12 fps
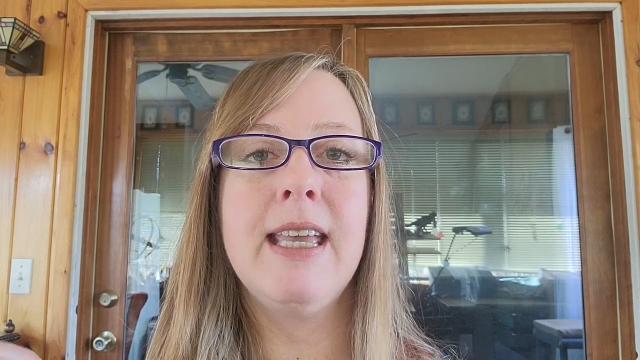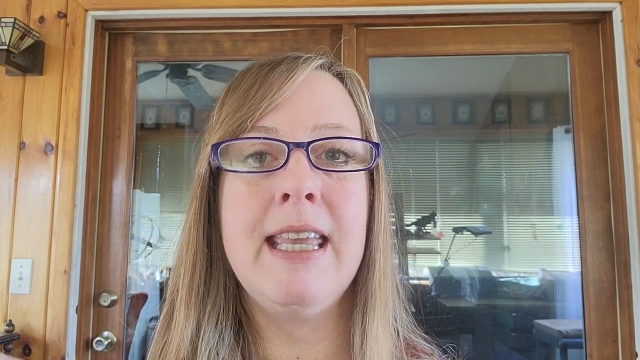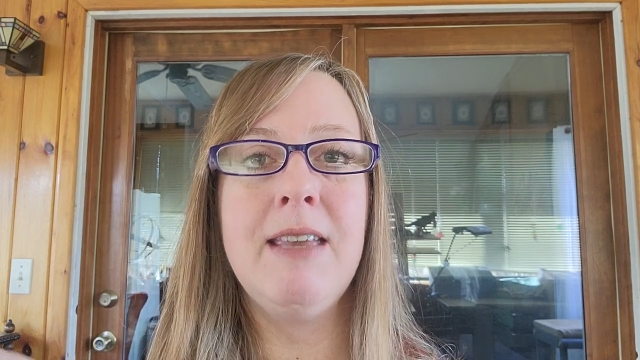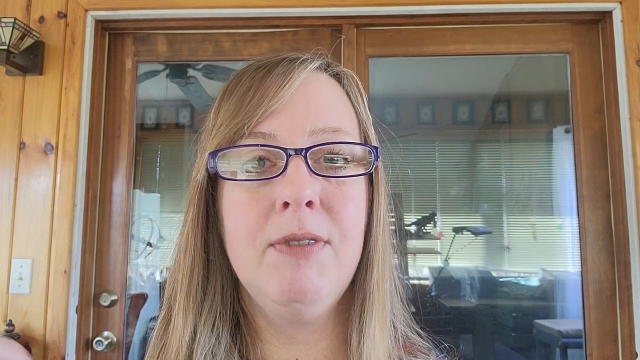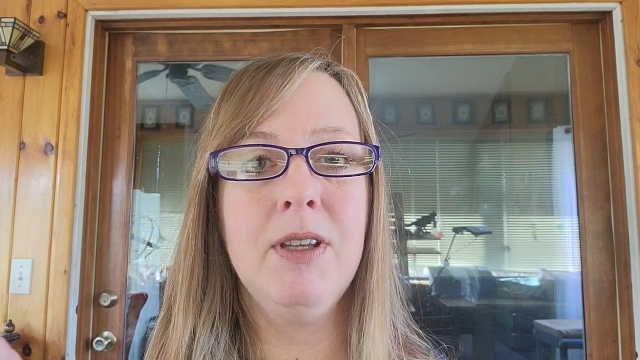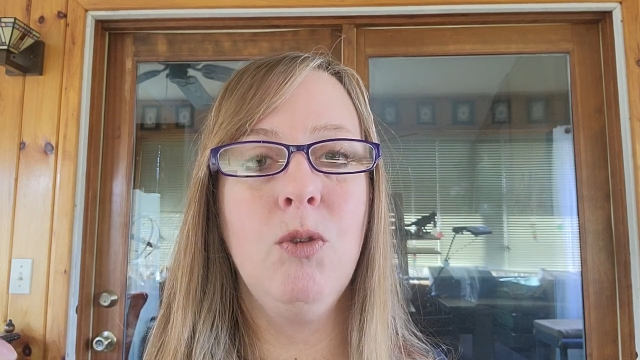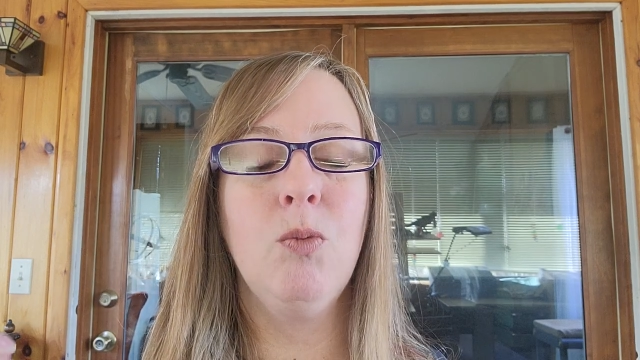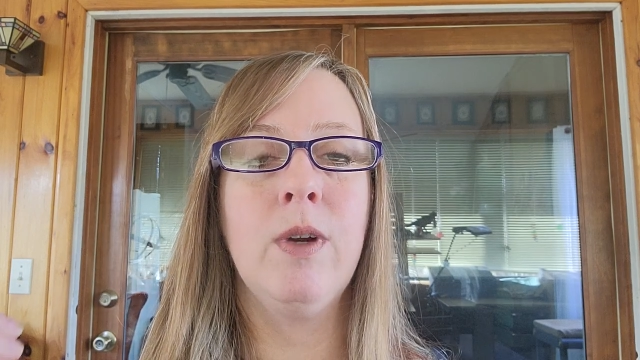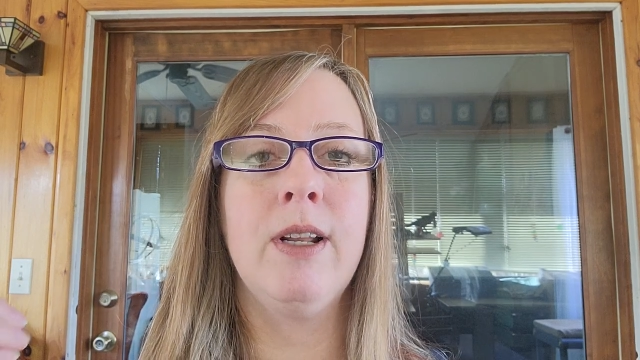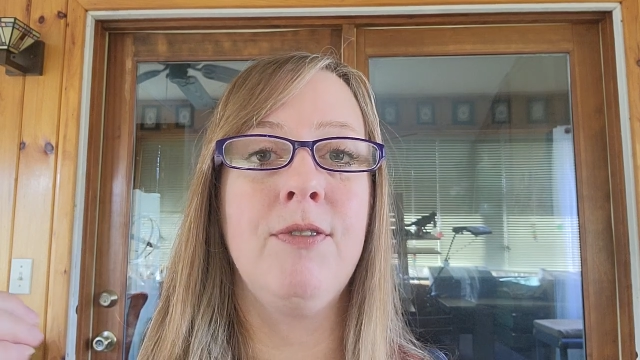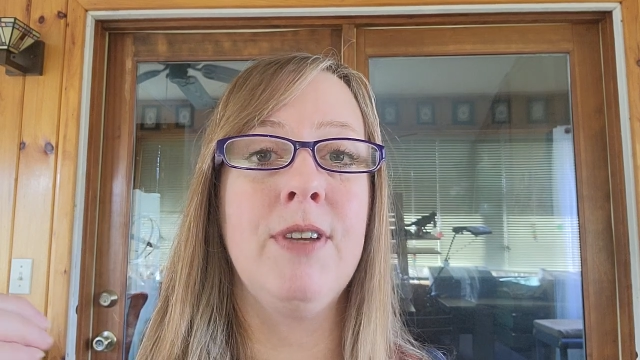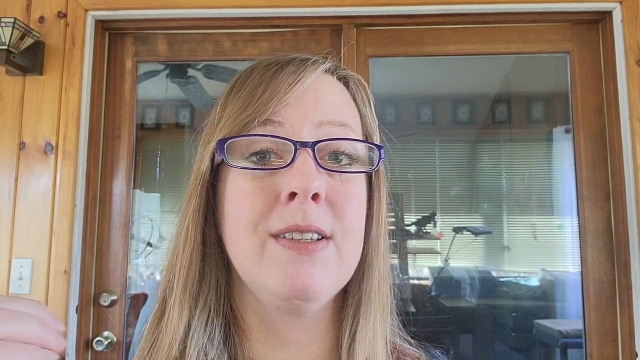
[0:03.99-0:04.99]
even
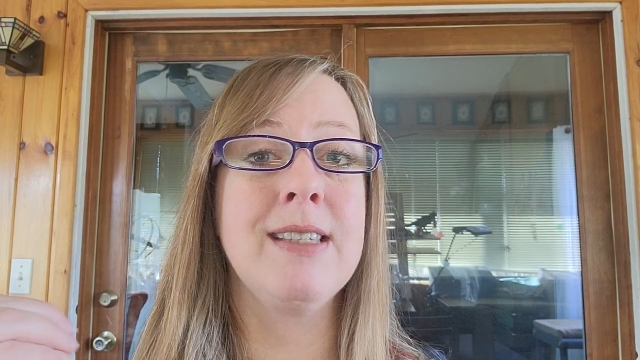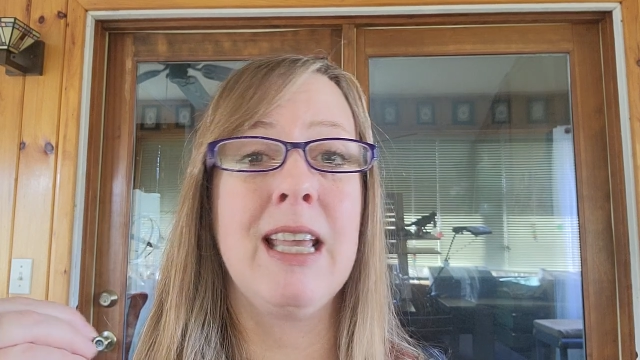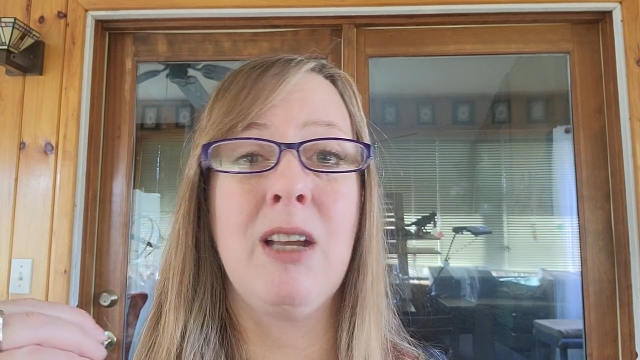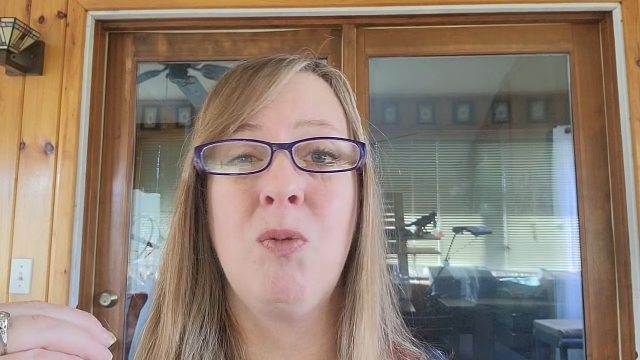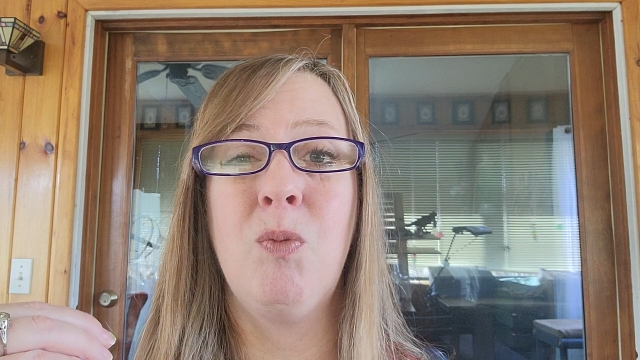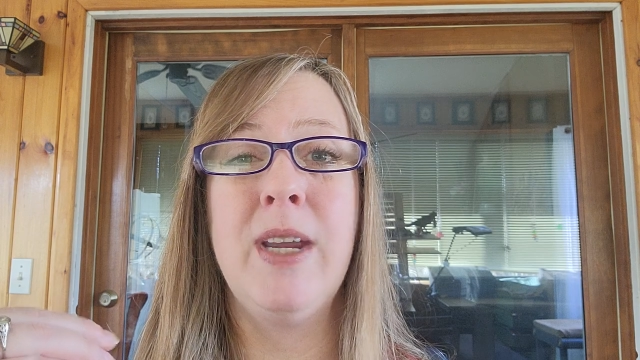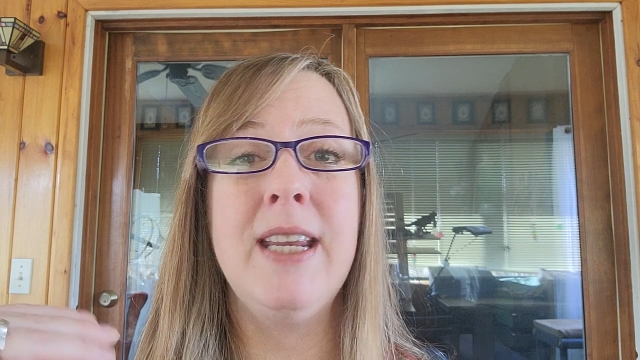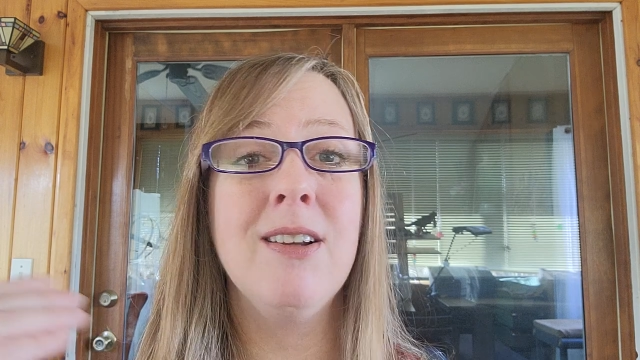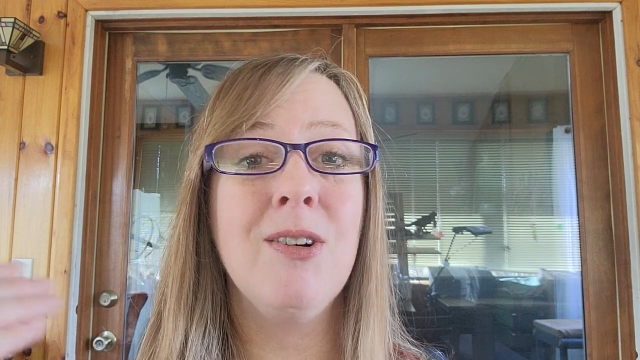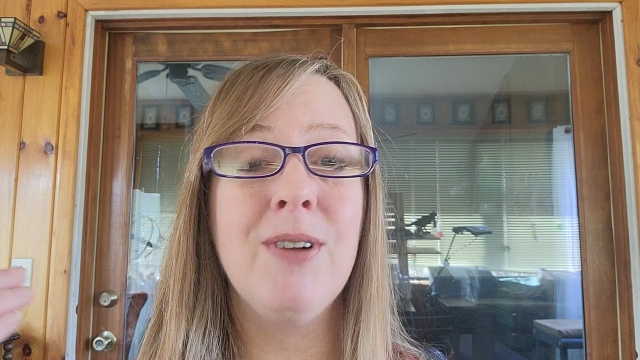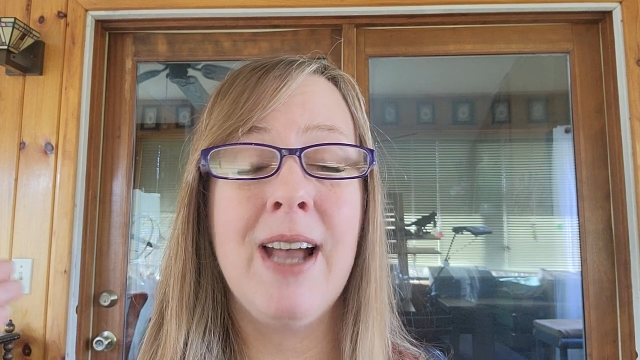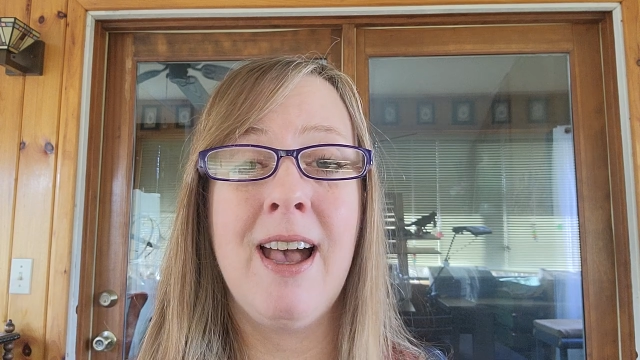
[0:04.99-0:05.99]
when it feels like we
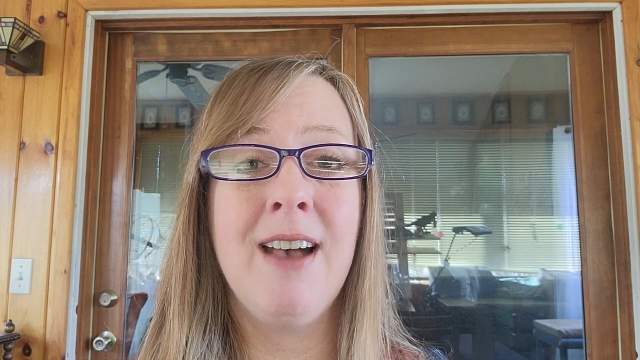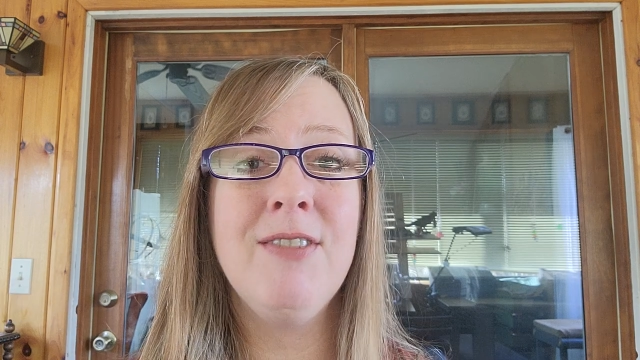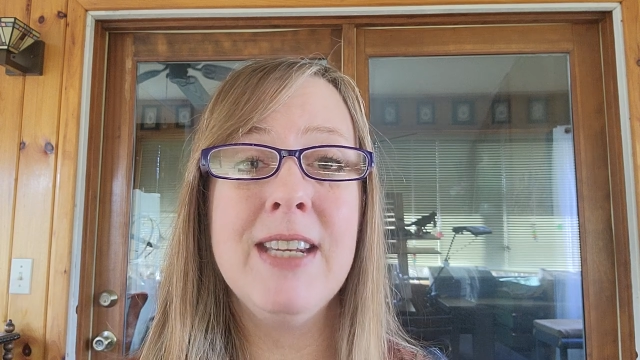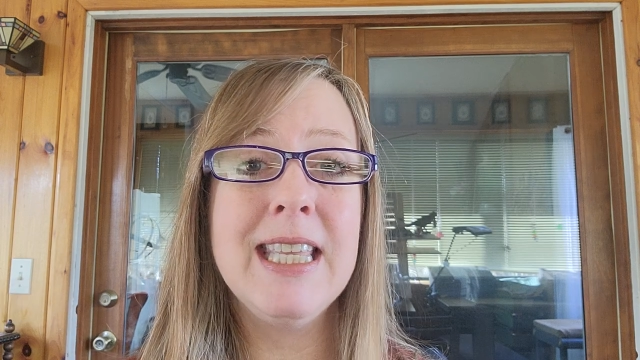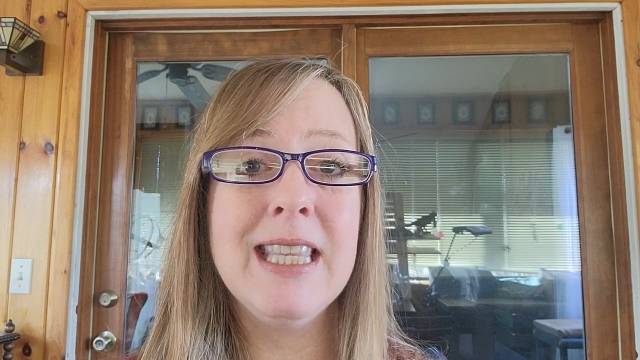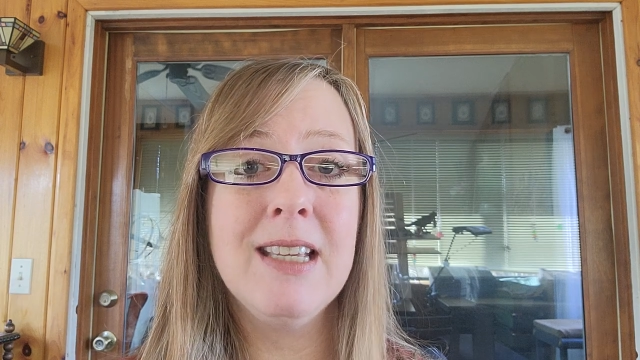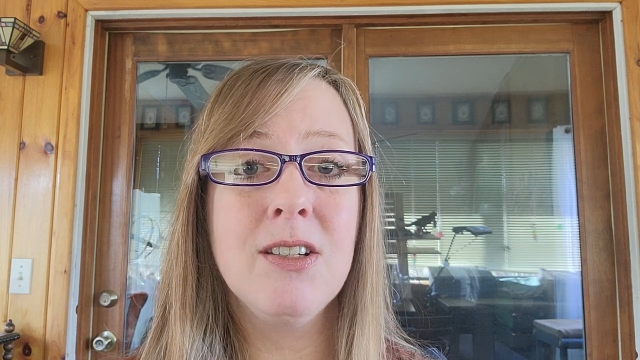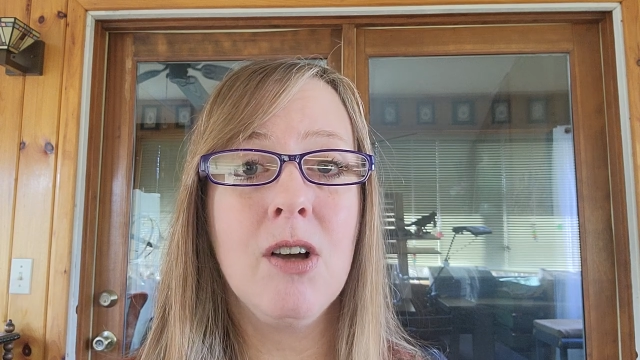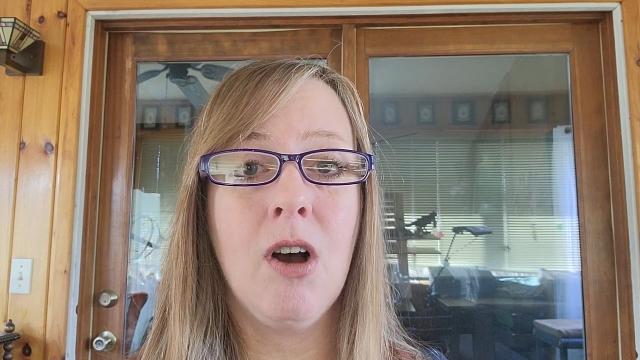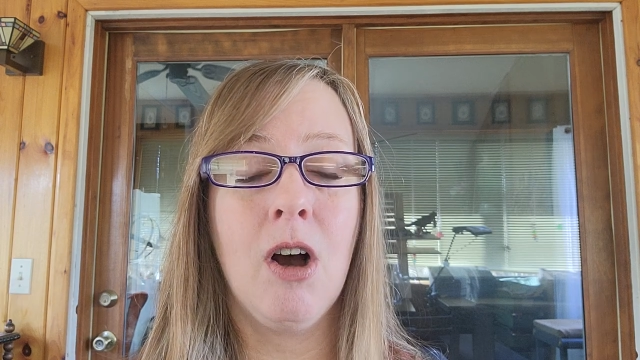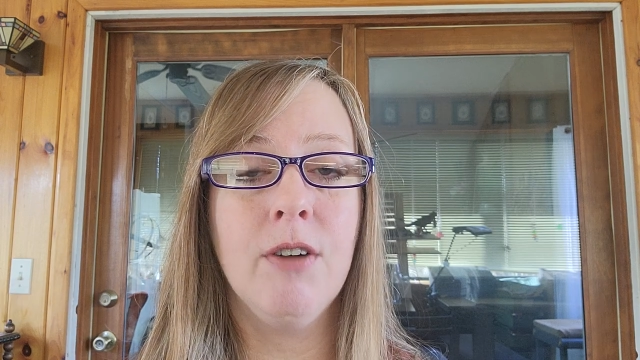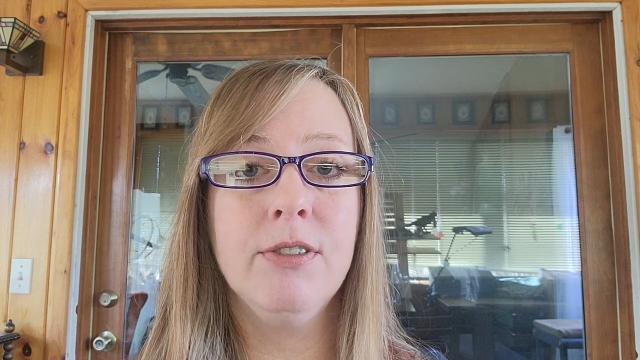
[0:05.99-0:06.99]
don't have anything
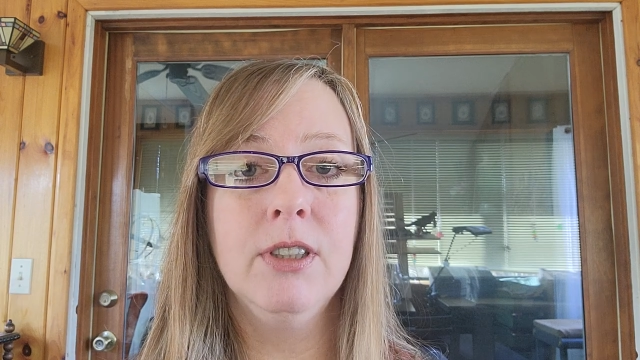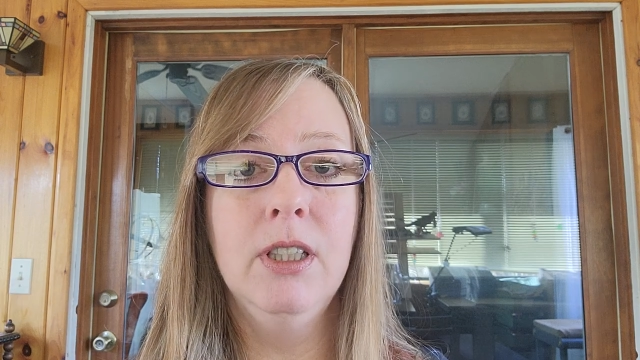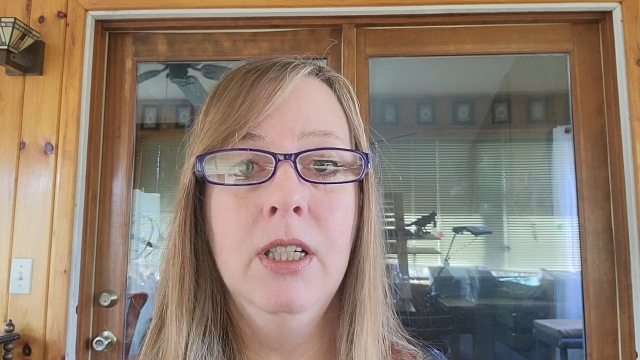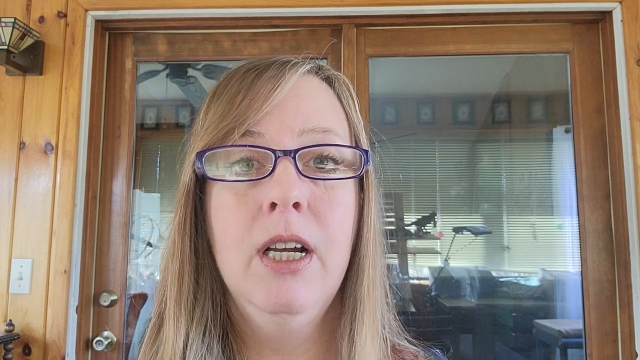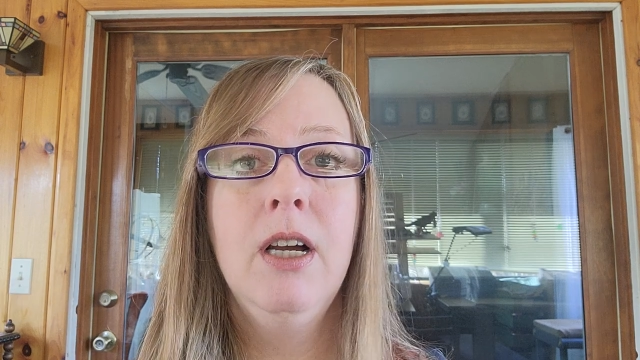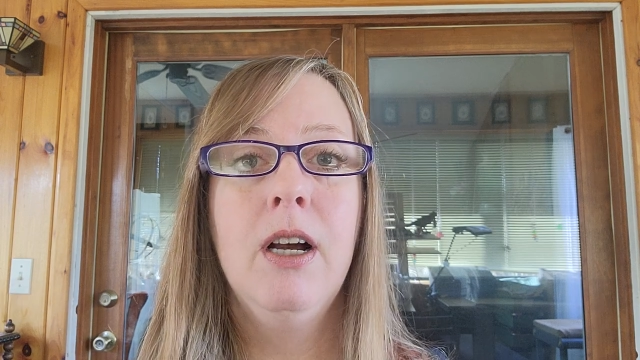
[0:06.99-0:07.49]
to offer,